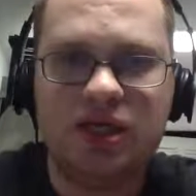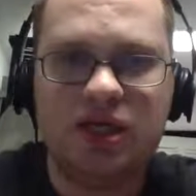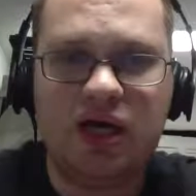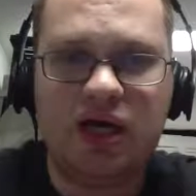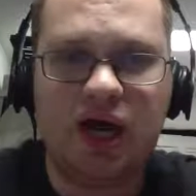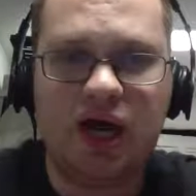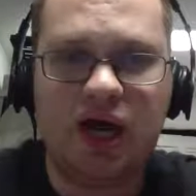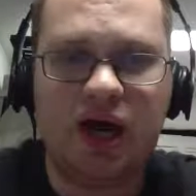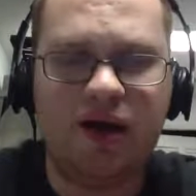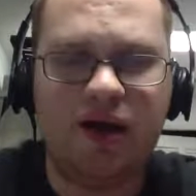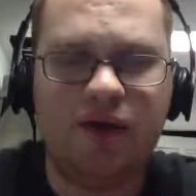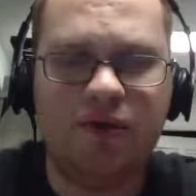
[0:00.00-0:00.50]

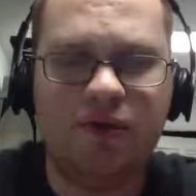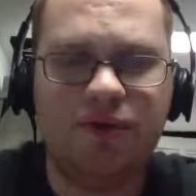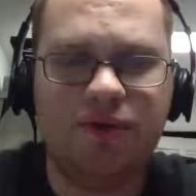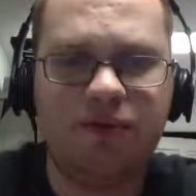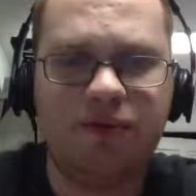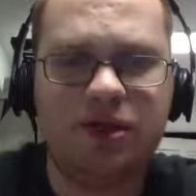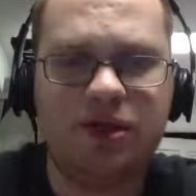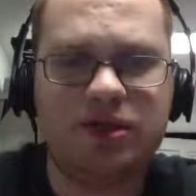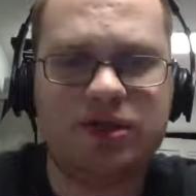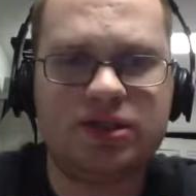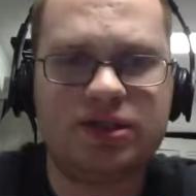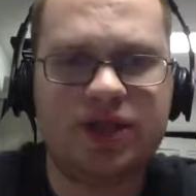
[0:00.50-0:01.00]
I don't
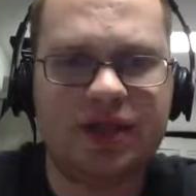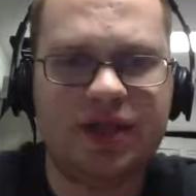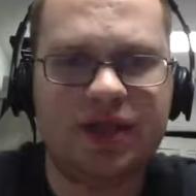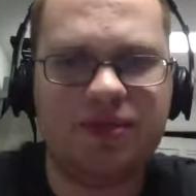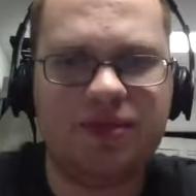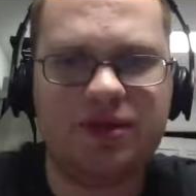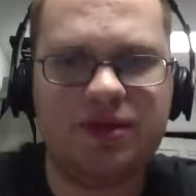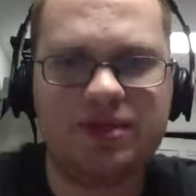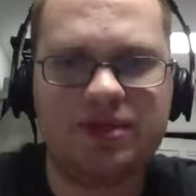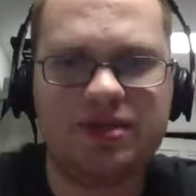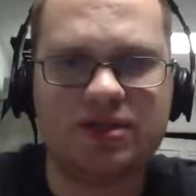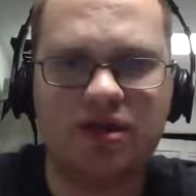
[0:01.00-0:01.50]
think, Seth,
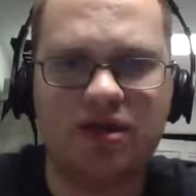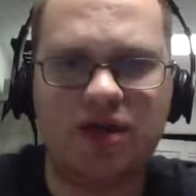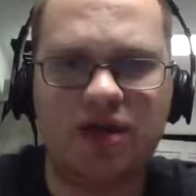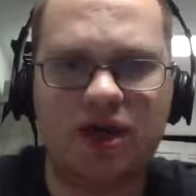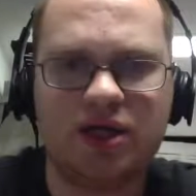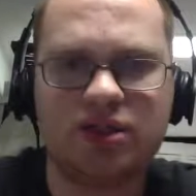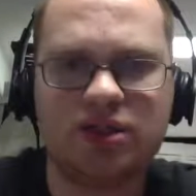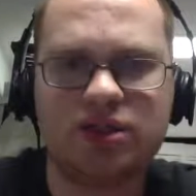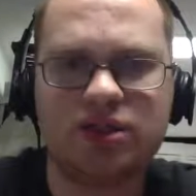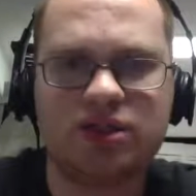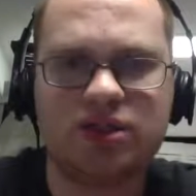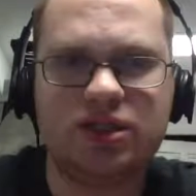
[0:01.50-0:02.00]
this
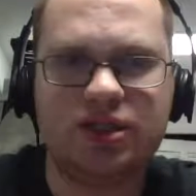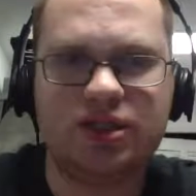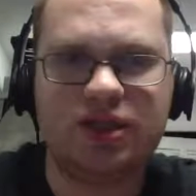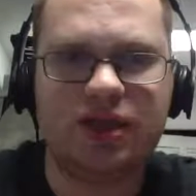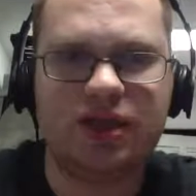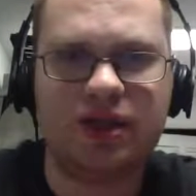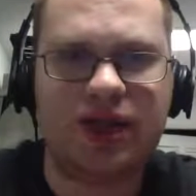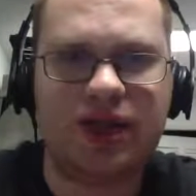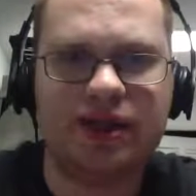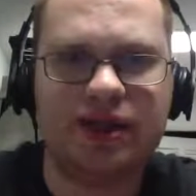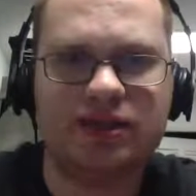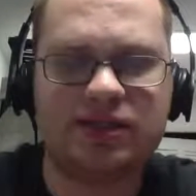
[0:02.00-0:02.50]
loss to the
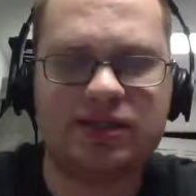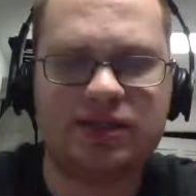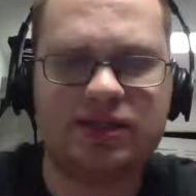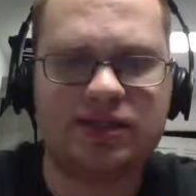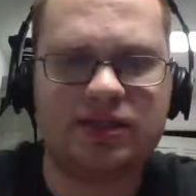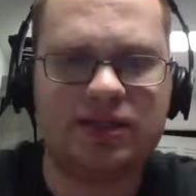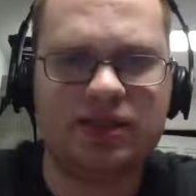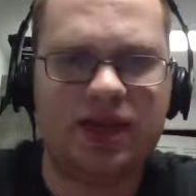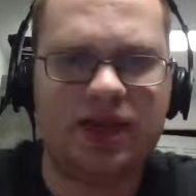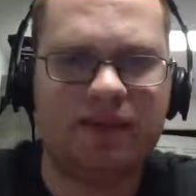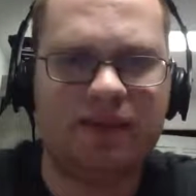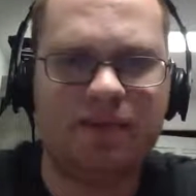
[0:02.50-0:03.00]
Nats is
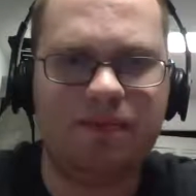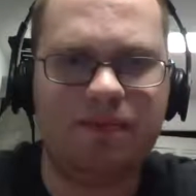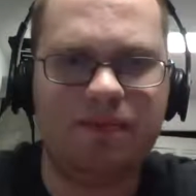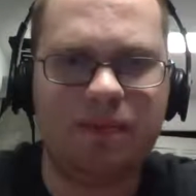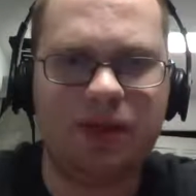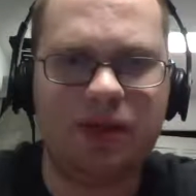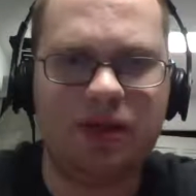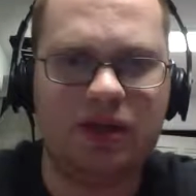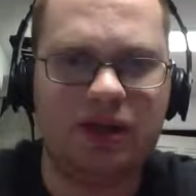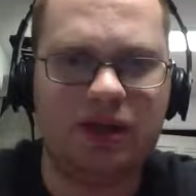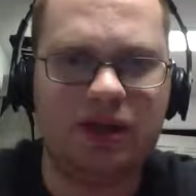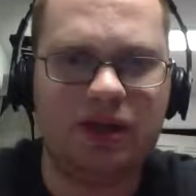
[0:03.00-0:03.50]
that
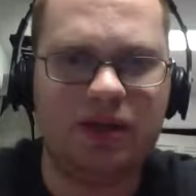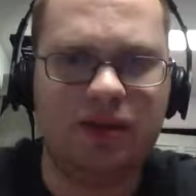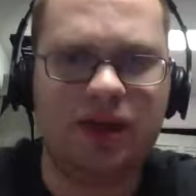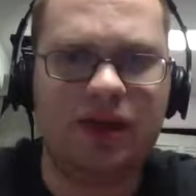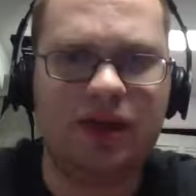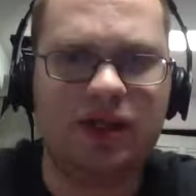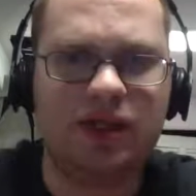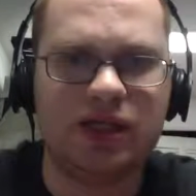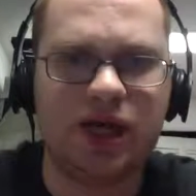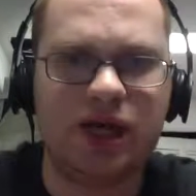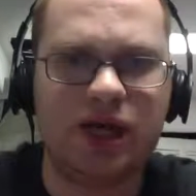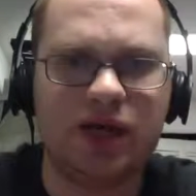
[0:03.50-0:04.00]
in
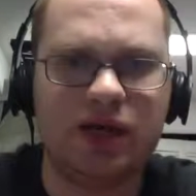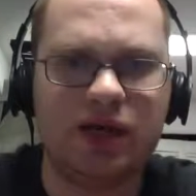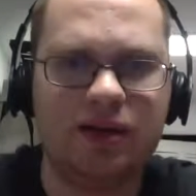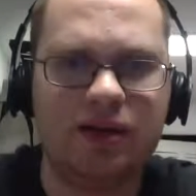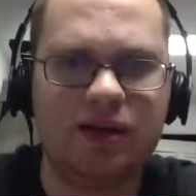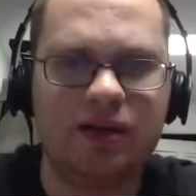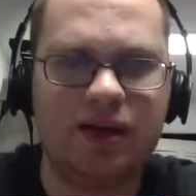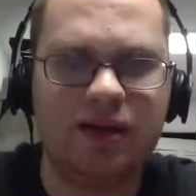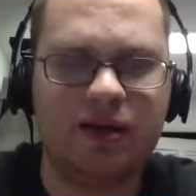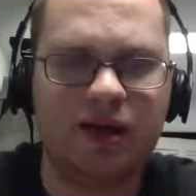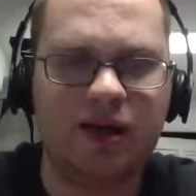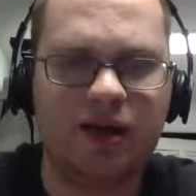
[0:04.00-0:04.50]
that
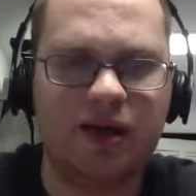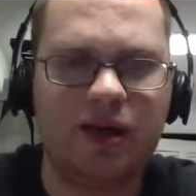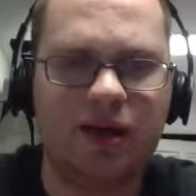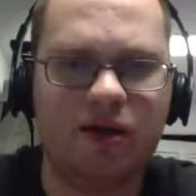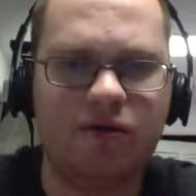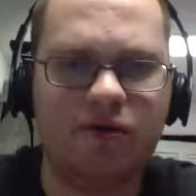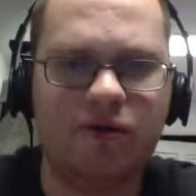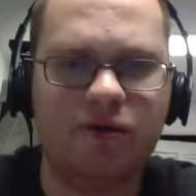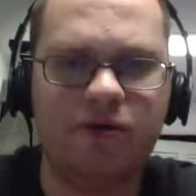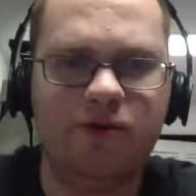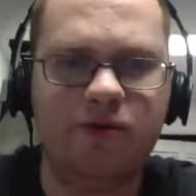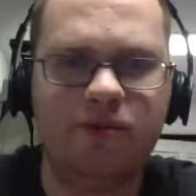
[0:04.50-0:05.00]

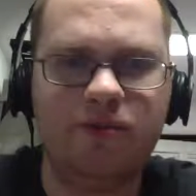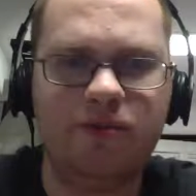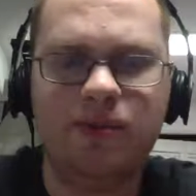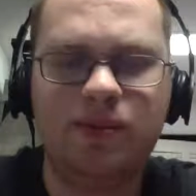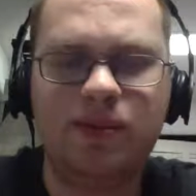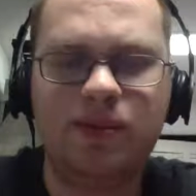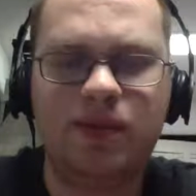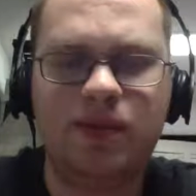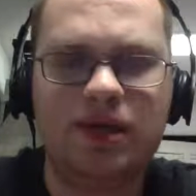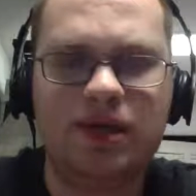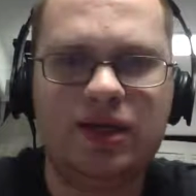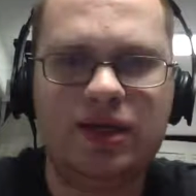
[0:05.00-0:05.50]
locker room
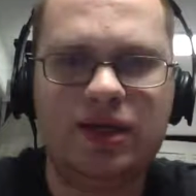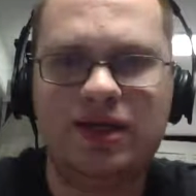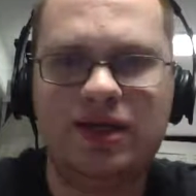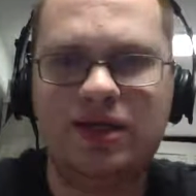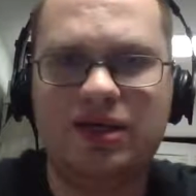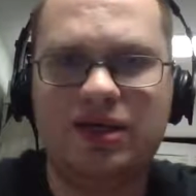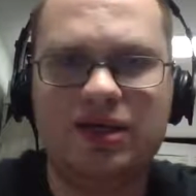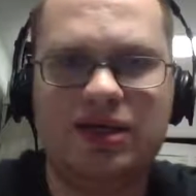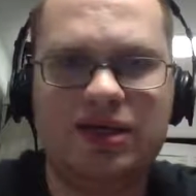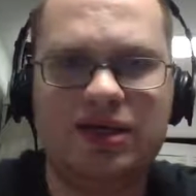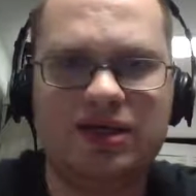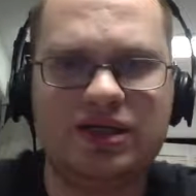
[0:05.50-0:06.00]

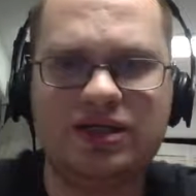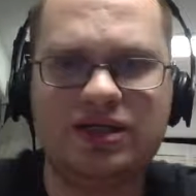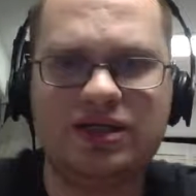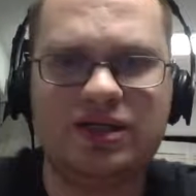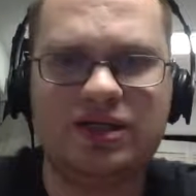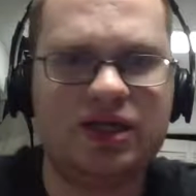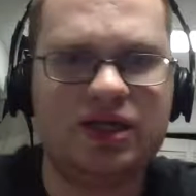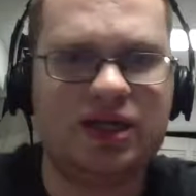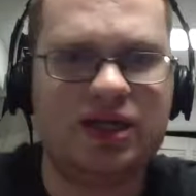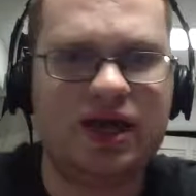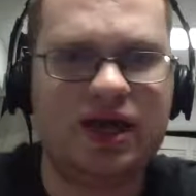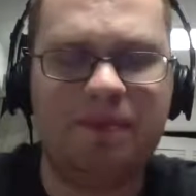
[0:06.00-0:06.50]

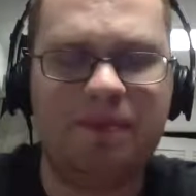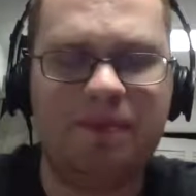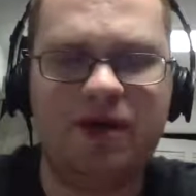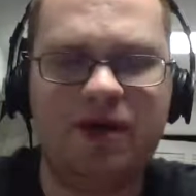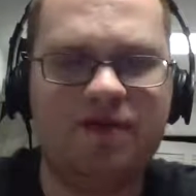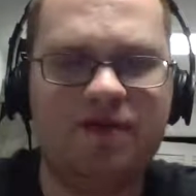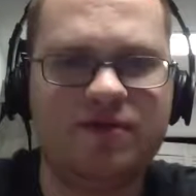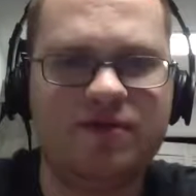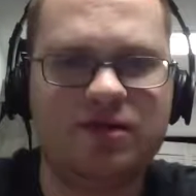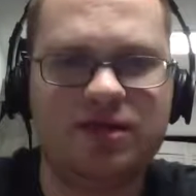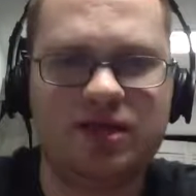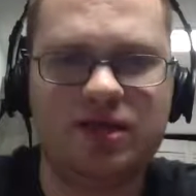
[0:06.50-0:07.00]
isn't that big
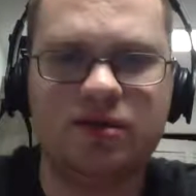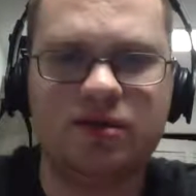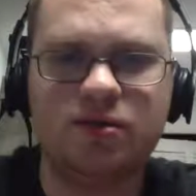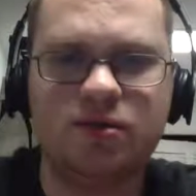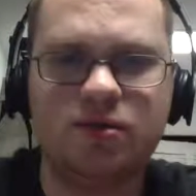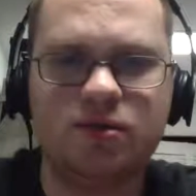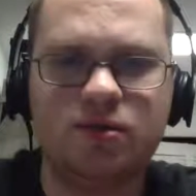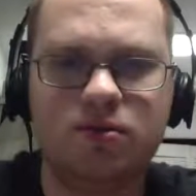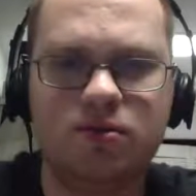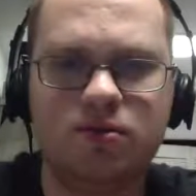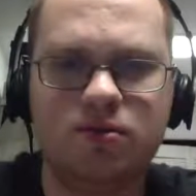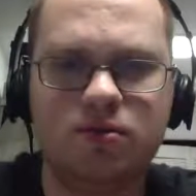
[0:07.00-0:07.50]
of a deal.
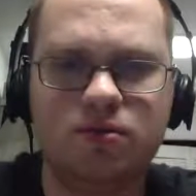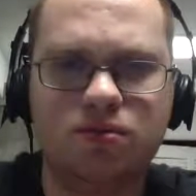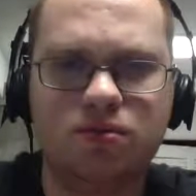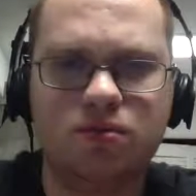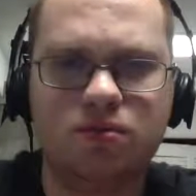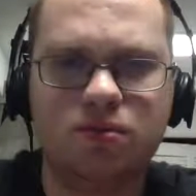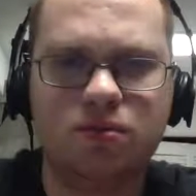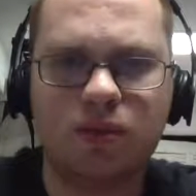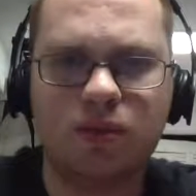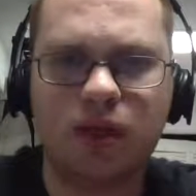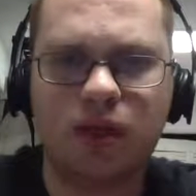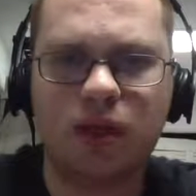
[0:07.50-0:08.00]

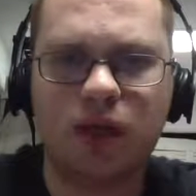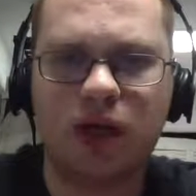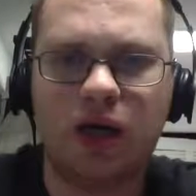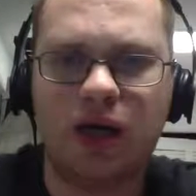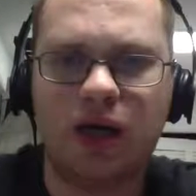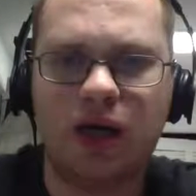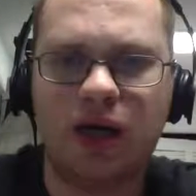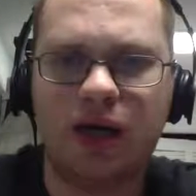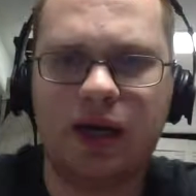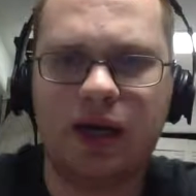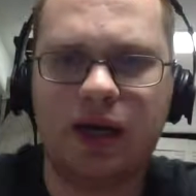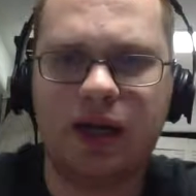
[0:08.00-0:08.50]

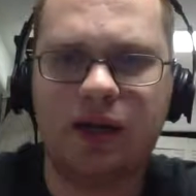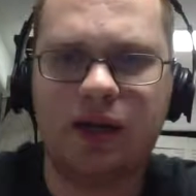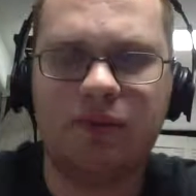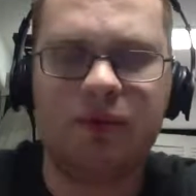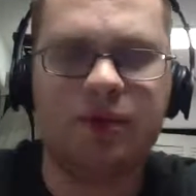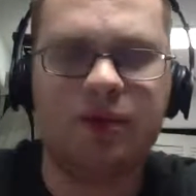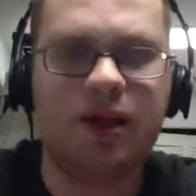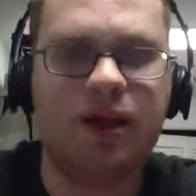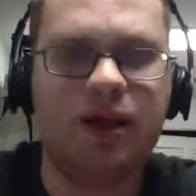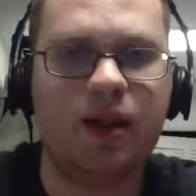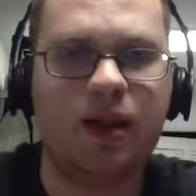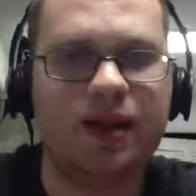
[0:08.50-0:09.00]

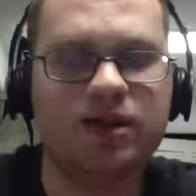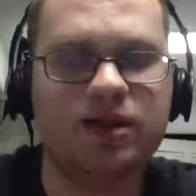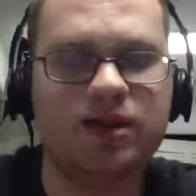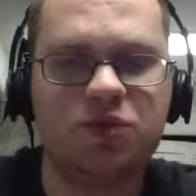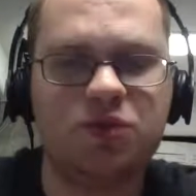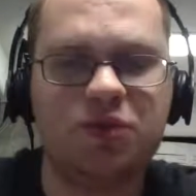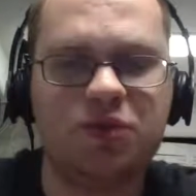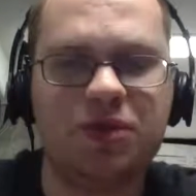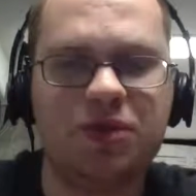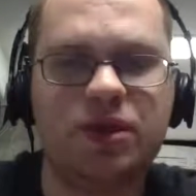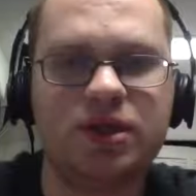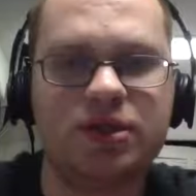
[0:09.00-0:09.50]
Would they like to
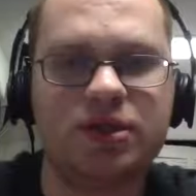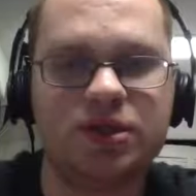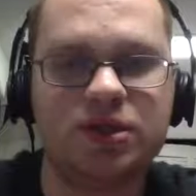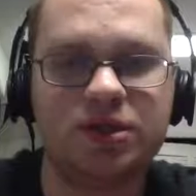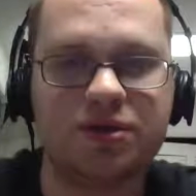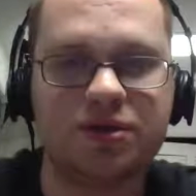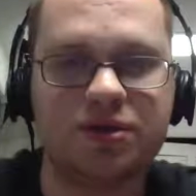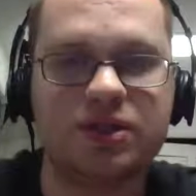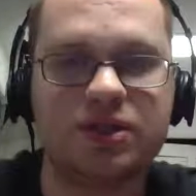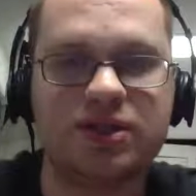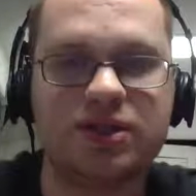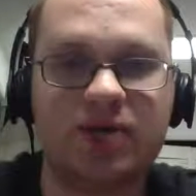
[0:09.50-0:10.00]
win this
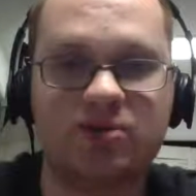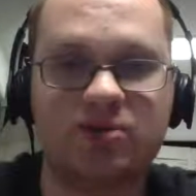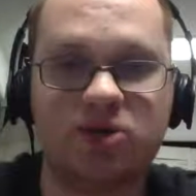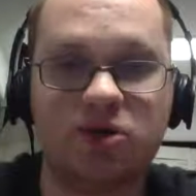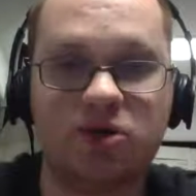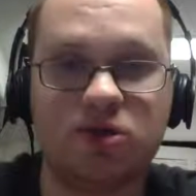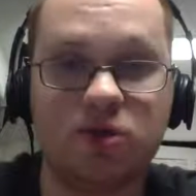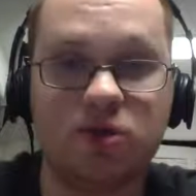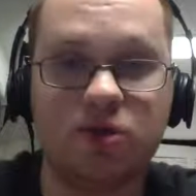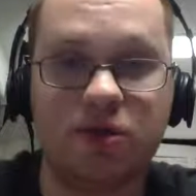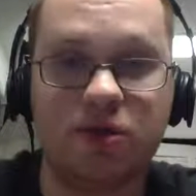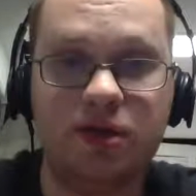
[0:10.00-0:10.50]
series?
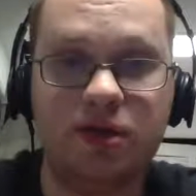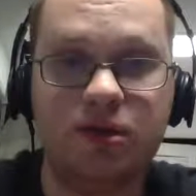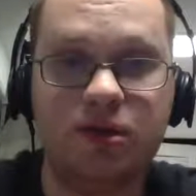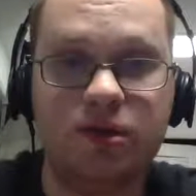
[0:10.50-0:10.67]
Absolutely.